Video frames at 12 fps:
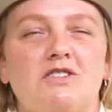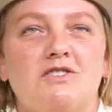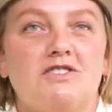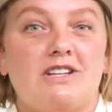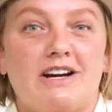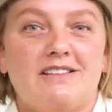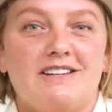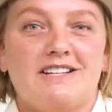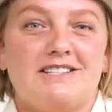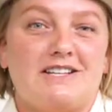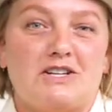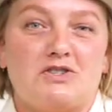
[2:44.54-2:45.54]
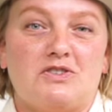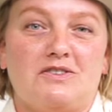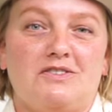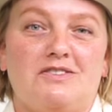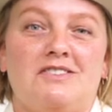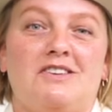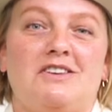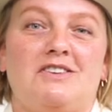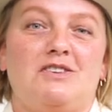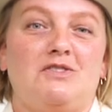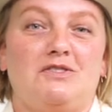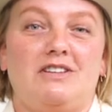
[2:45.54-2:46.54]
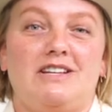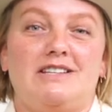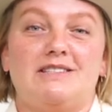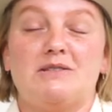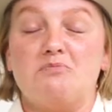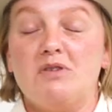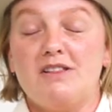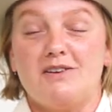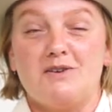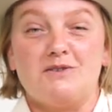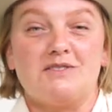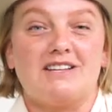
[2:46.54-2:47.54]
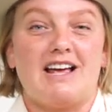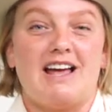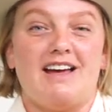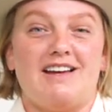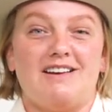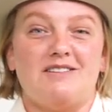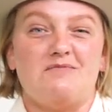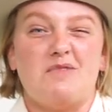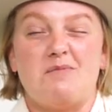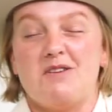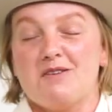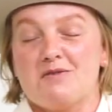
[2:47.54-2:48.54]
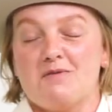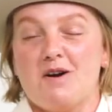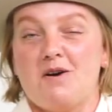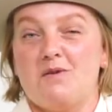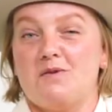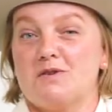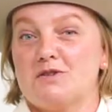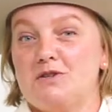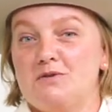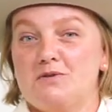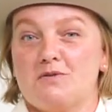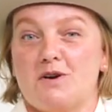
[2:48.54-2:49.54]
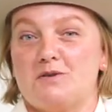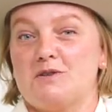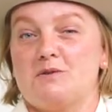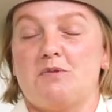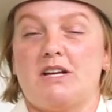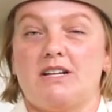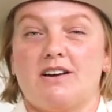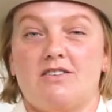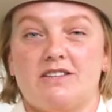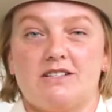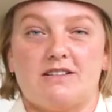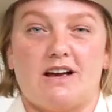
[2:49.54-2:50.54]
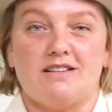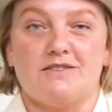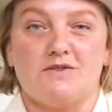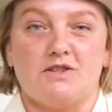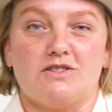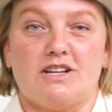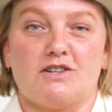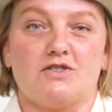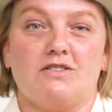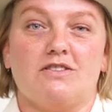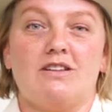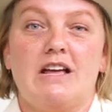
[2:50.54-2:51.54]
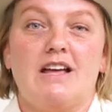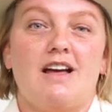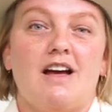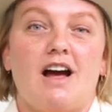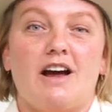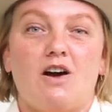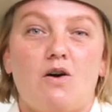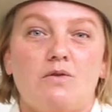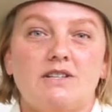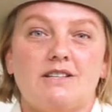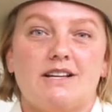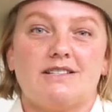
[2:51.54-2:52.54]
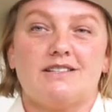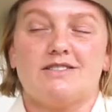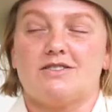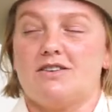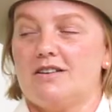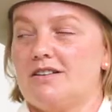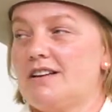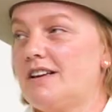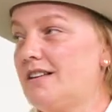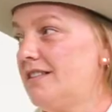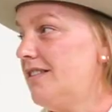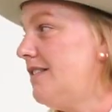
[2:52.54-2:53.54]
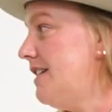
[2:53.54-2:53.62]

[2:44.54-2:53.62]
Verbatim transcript: you're styling a sectional, you'll need some pillows and maybe a throw or two throws depending on the size of your sectional. I always like to start in